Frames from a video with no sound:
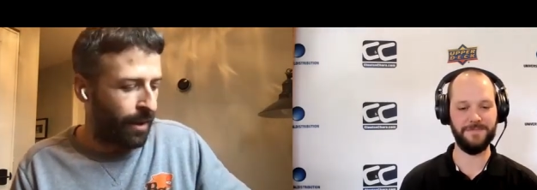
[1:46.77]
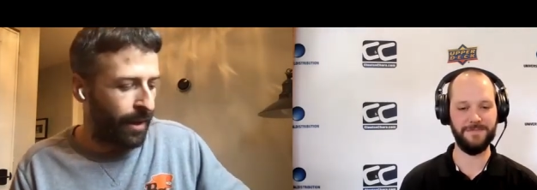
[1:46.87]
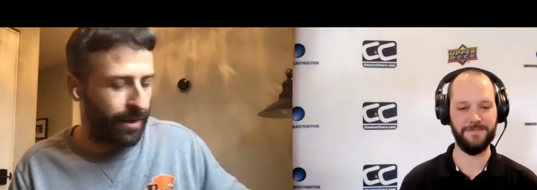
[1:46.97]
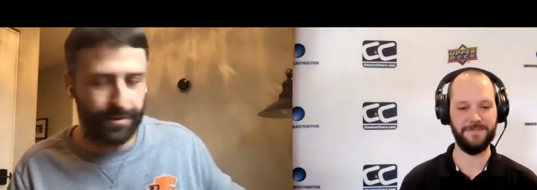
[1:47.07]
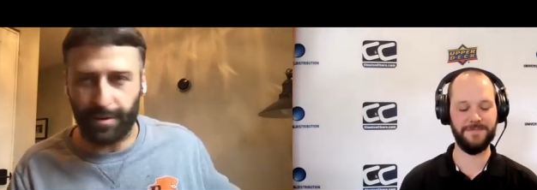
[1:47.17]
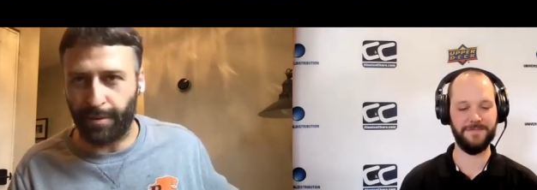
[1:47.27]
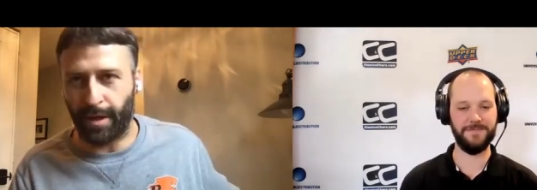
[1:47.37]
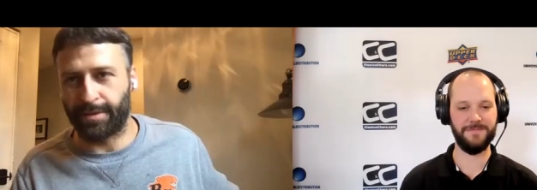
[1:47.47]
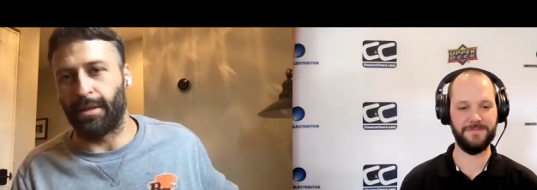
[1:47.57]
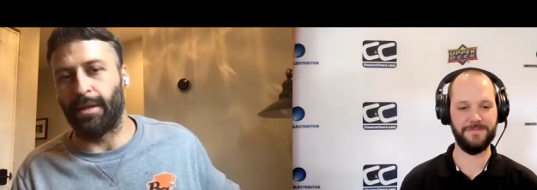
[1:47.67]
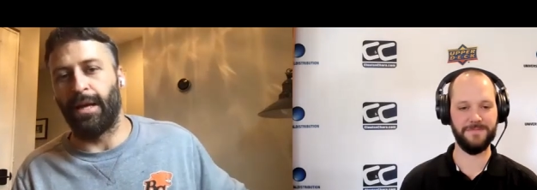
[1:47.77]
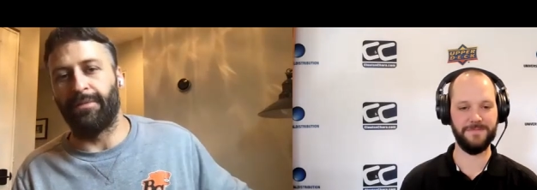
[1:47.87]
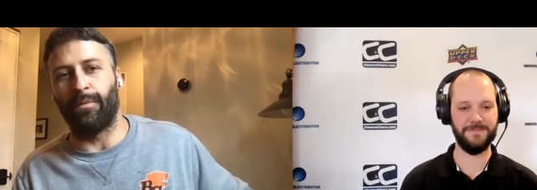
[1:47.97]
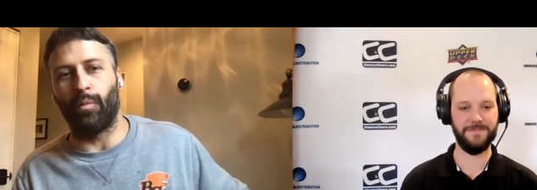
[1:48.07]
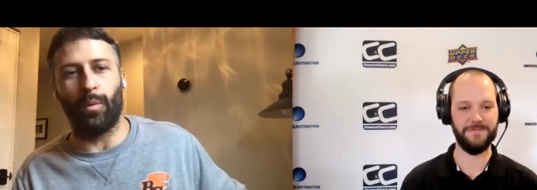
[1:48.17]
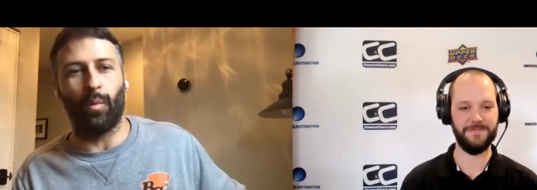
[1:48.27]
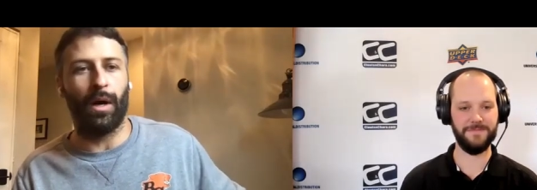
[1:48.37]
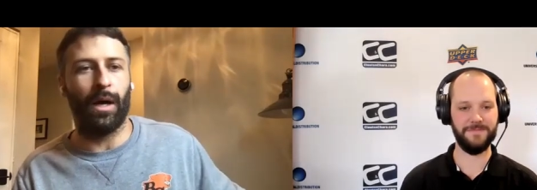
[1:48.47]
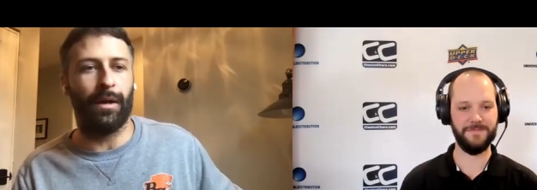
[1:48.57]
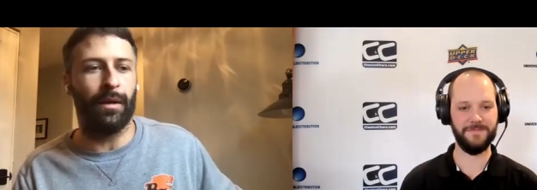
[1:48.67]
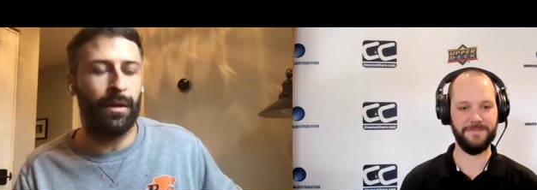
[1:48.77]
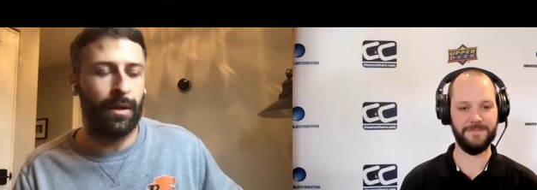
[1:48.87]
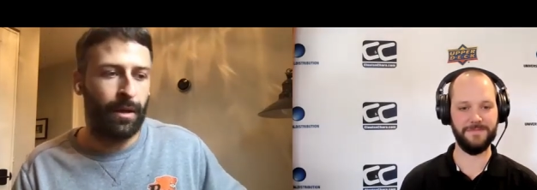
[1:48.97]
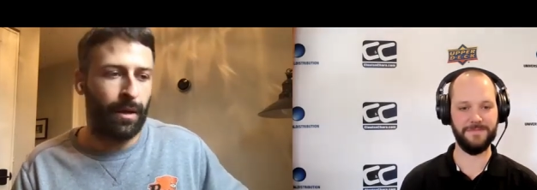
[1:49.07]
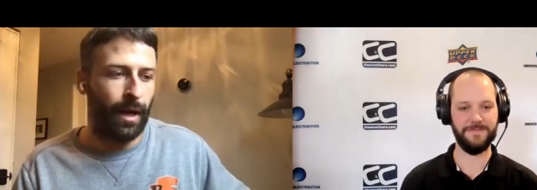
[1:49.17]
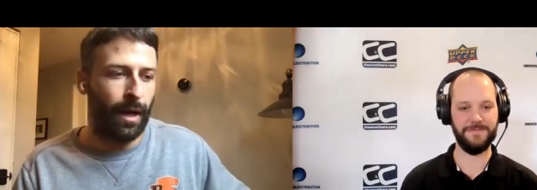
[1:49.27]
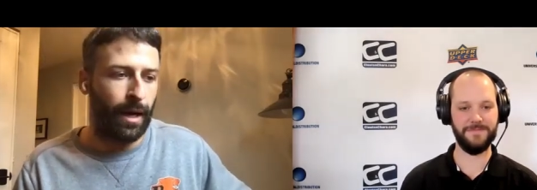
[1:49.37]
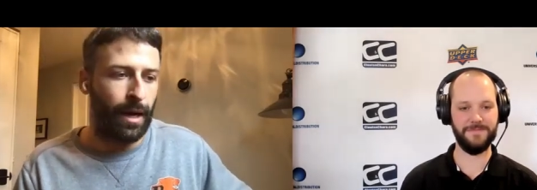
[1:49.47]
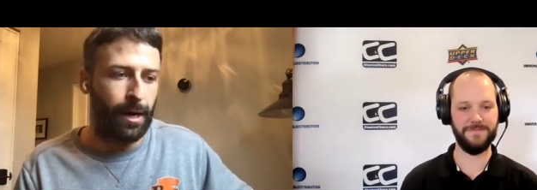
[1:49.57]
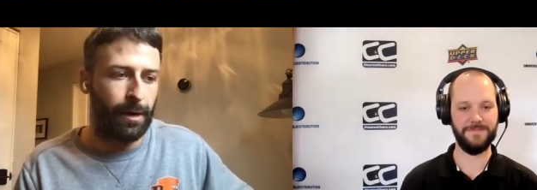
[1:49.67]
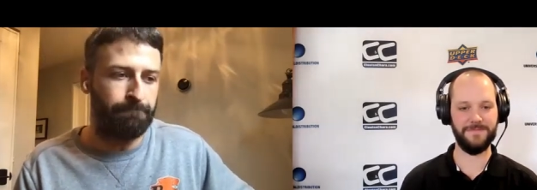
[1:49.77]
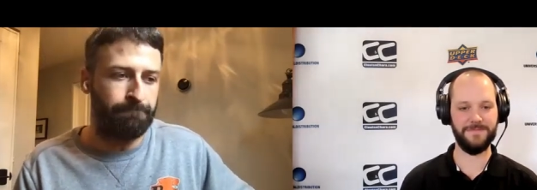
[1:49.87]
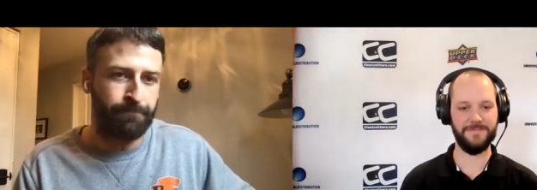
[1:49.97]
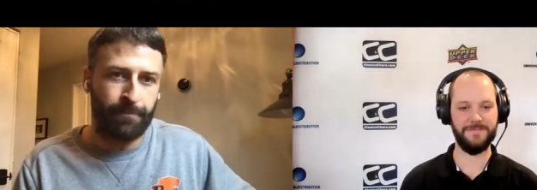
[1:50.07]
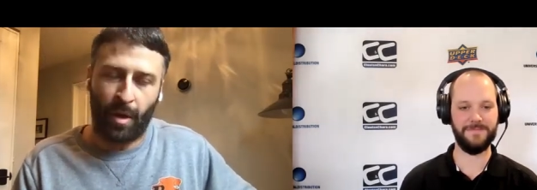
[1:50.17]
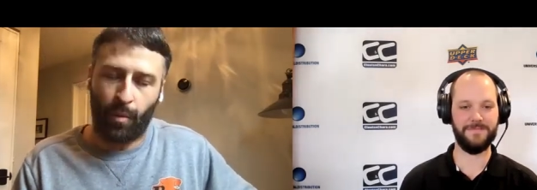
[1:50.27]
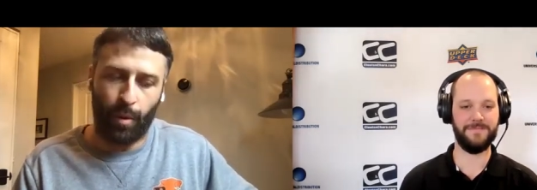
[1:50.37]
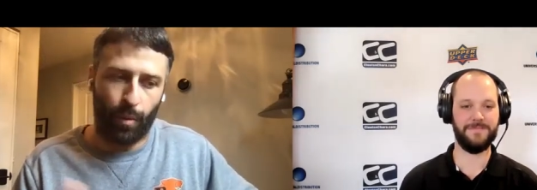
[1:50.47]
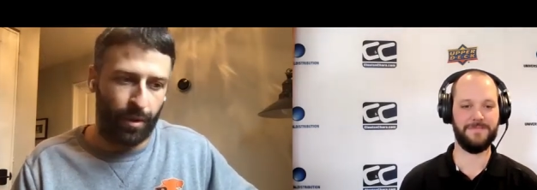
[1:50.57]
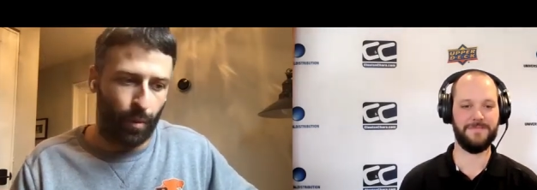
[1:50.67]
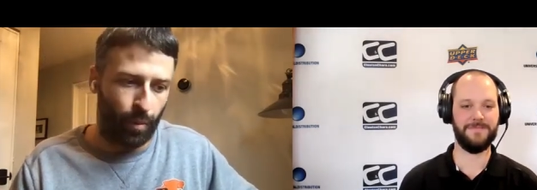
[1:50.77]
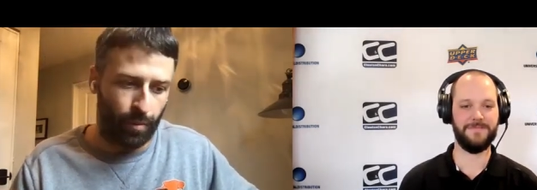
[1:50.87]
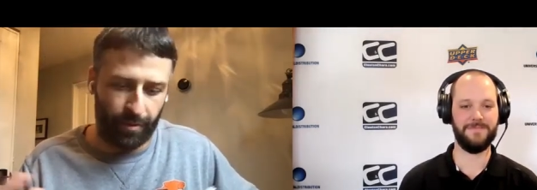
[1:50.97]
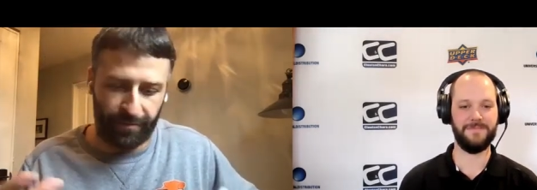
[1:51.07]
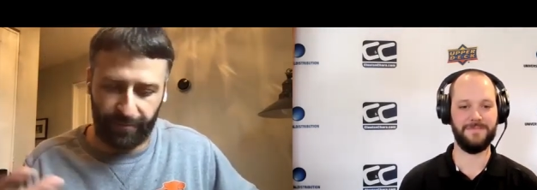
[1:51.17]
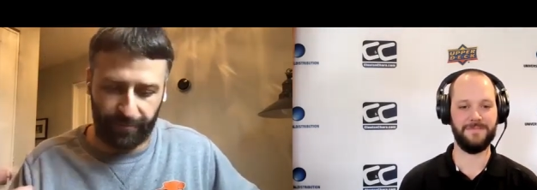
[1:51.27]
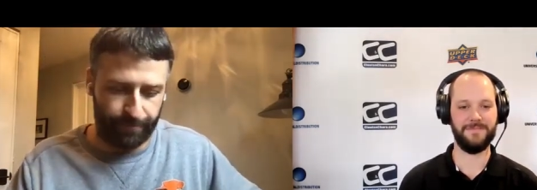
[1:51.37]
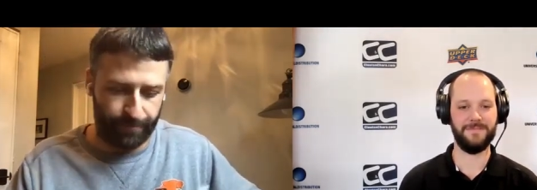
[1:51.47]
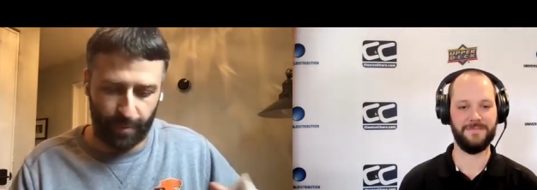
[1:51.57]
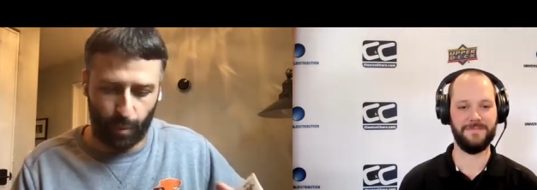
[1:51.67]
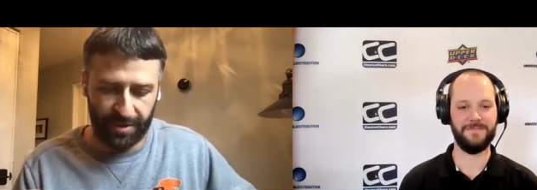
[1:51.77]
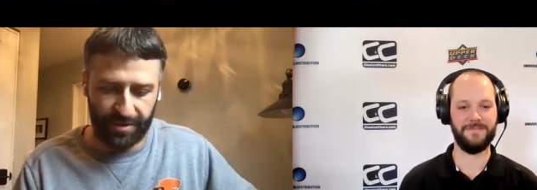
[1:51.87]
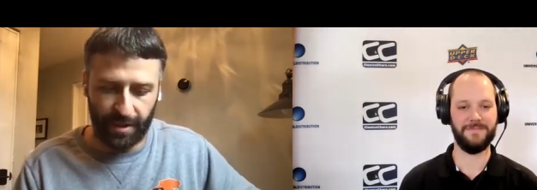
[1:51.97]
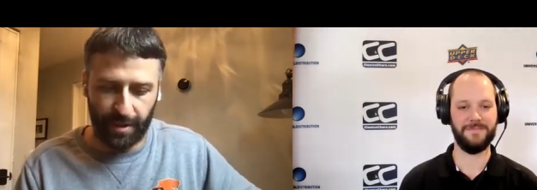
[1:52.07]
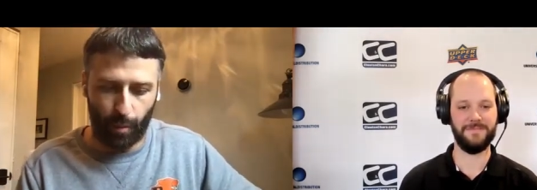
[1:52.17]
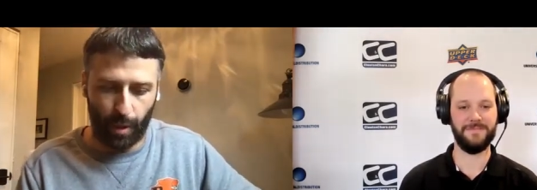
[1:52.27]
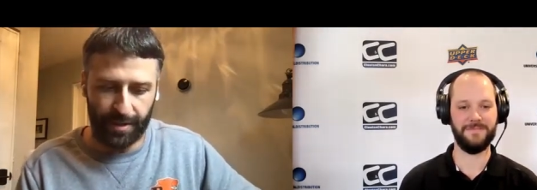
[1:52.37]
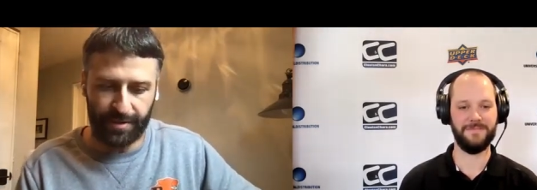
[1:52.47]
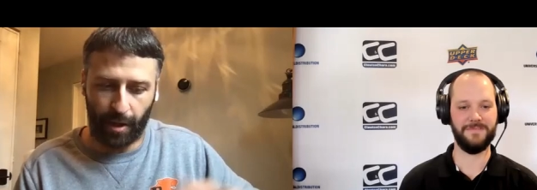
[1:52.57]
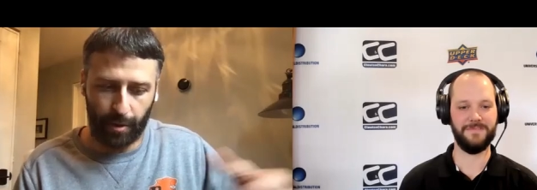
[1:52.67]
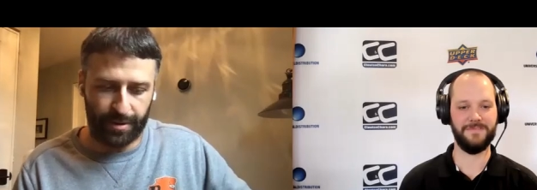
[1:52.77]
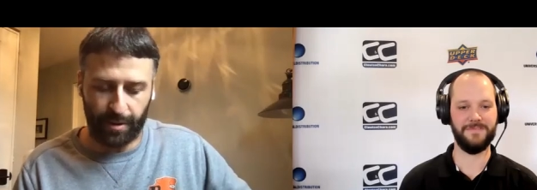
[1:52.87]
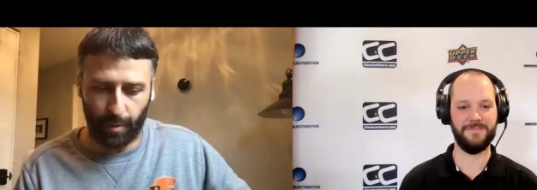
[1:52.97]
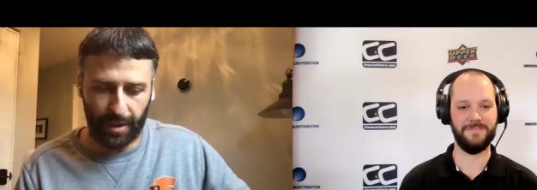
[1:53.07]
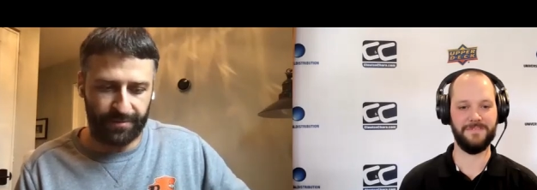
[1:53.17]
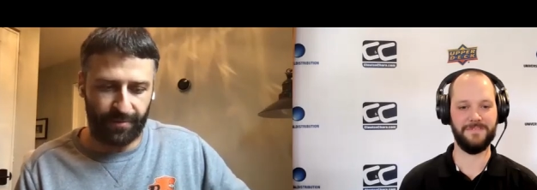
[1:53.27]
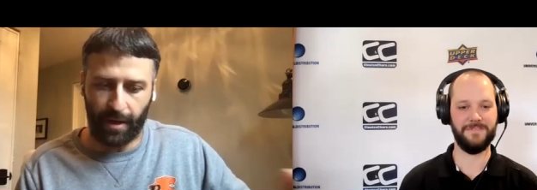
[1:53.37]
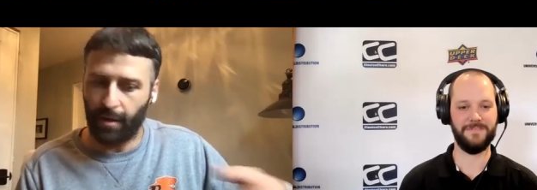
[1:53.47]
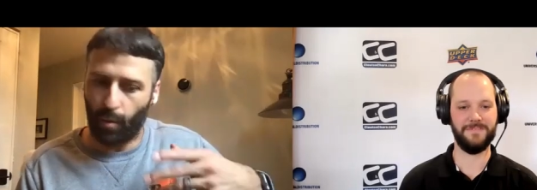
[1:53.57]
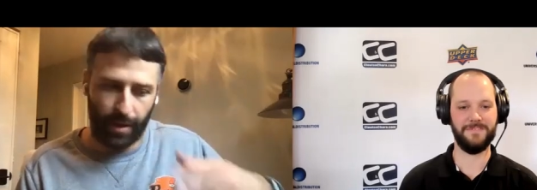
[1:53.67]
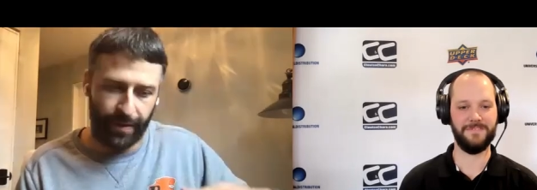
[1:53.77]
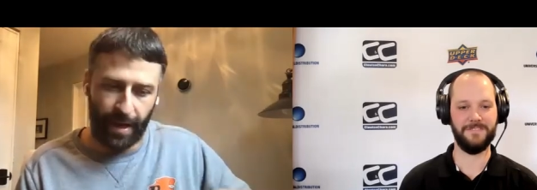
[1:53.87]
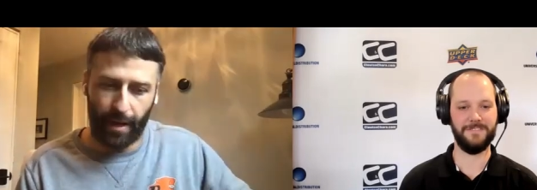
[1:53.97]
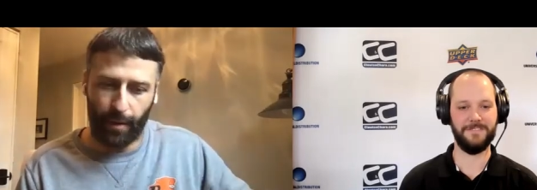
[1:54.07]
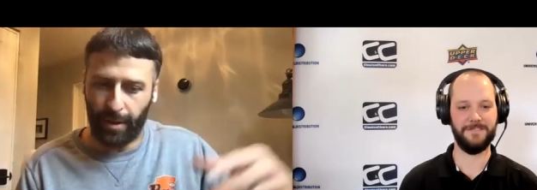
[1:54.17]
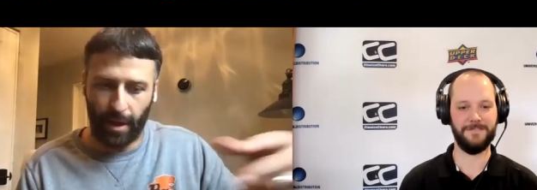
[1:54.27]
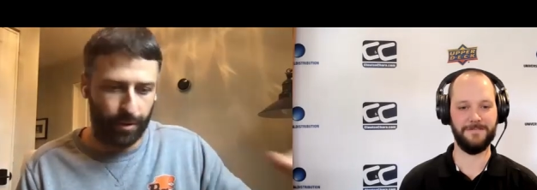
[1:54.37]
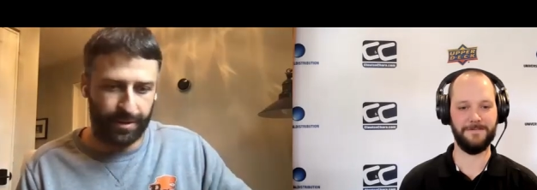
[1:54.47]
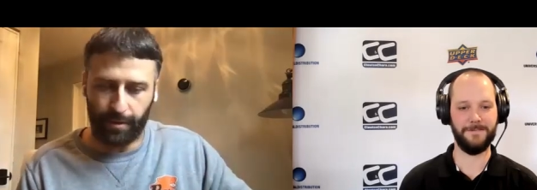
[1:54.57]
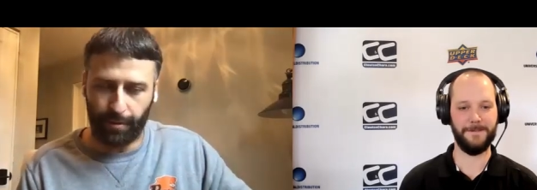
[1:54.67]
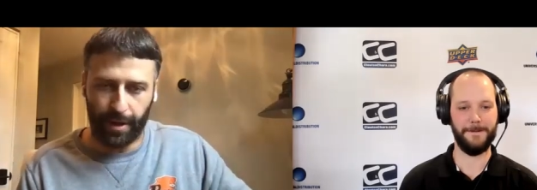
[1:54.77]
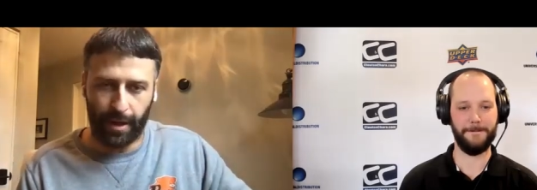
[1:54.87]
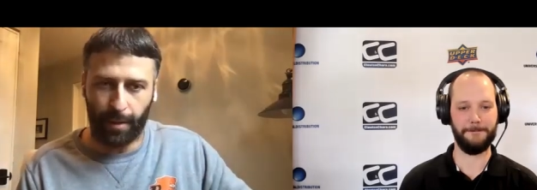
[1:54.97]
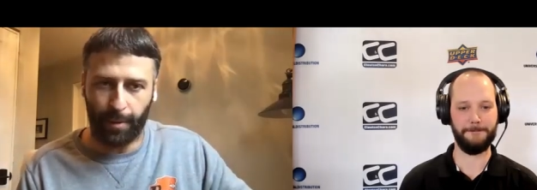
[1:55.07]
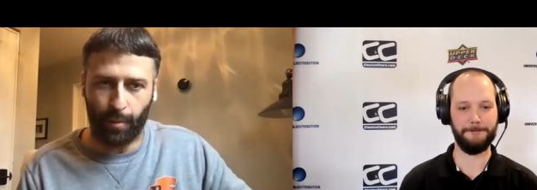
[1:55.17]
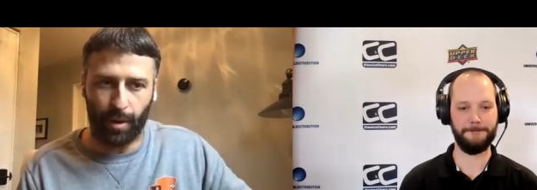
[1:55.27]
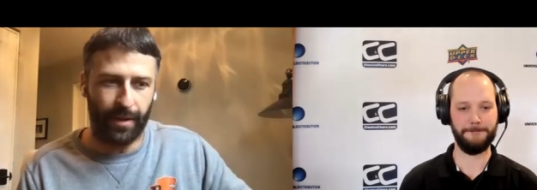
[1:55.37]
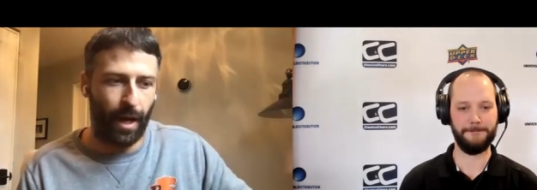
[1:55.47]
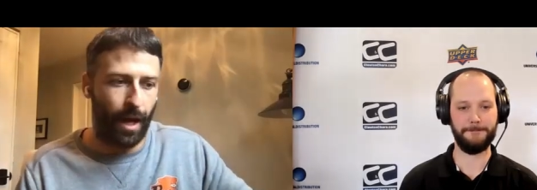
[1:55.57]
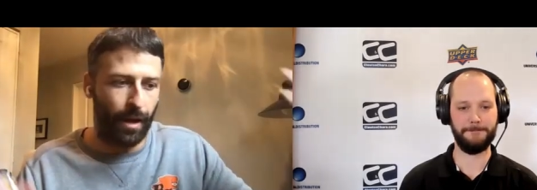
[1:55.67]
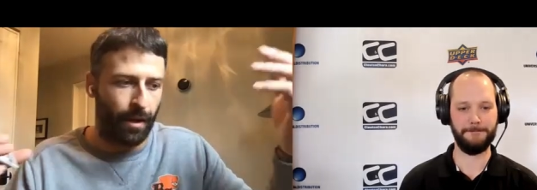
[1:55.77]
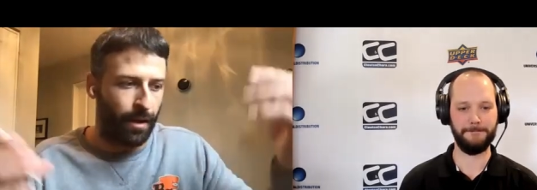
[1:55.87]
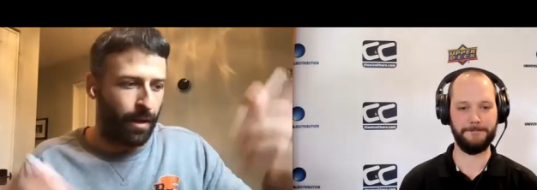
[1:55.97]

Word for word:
Speaker 1: And in 2011, we won um, we won the, the the one seed in the West, hosted the West Final, won that. We hosted the Grey Cup and won that.